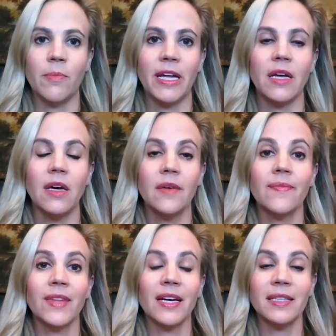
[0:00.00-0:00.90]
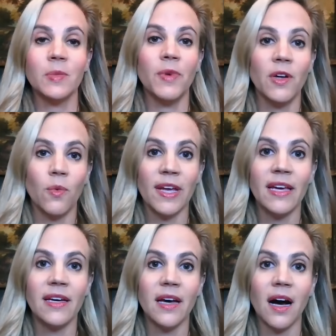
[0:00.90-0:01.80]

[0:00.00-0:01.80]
But it's been a week.